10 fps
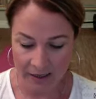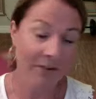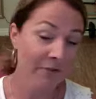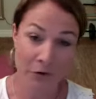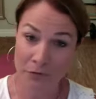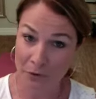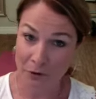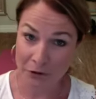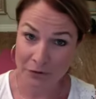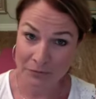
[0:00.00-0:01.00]
had a
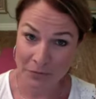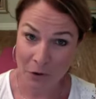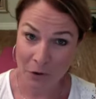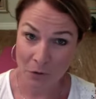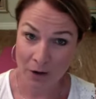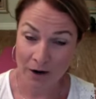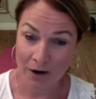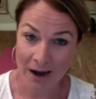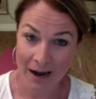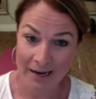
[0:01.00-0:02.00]
phone burner
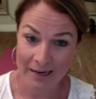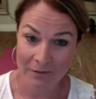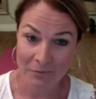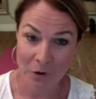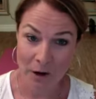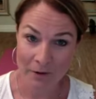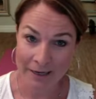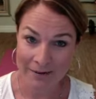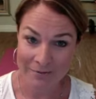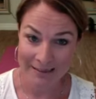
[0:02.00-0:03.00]
where Robert
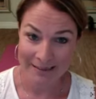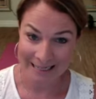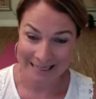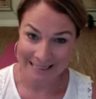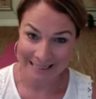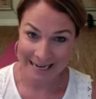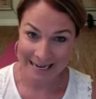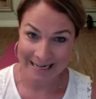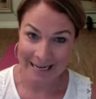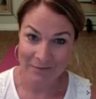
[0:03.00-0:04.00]
gave me leads,
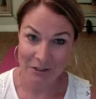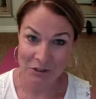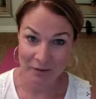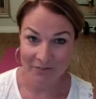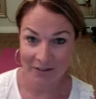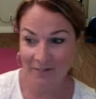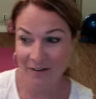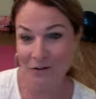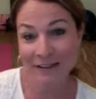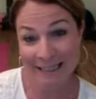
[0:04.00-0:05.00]
and he gave me
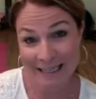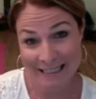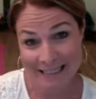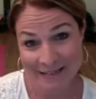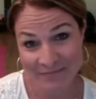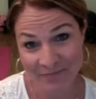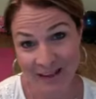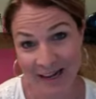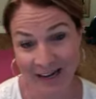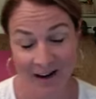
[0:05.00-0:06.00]
2,500 leads,
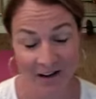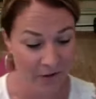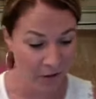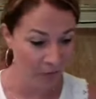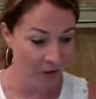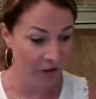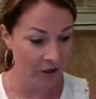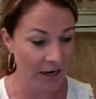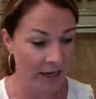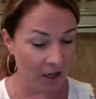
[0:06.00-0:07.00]
and I got a phone burner
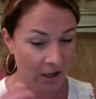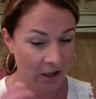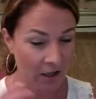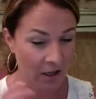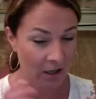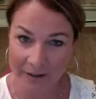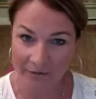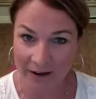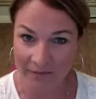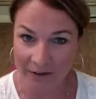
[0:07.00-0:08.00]
and I called all
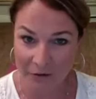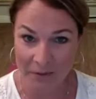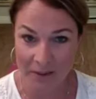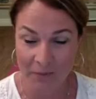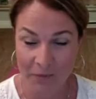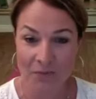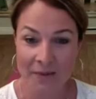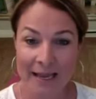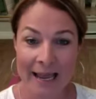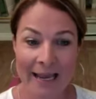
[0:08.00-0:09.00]
2,500 people,
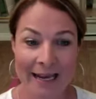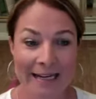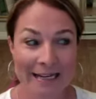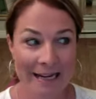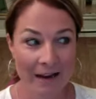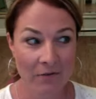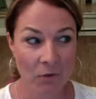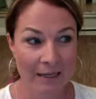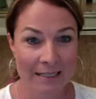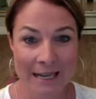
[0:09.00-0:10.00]
and I didn't have
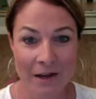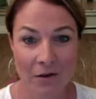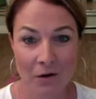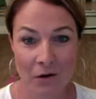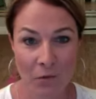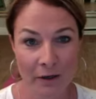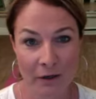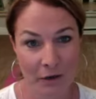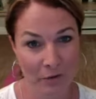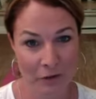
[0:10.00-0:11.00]
one sale or
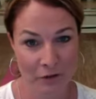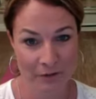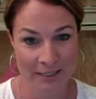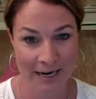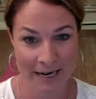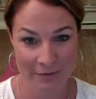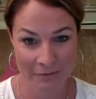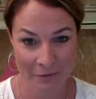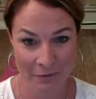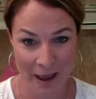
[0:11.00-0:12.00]
one coach sign up
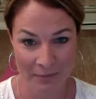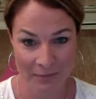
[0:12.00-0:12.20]
from that.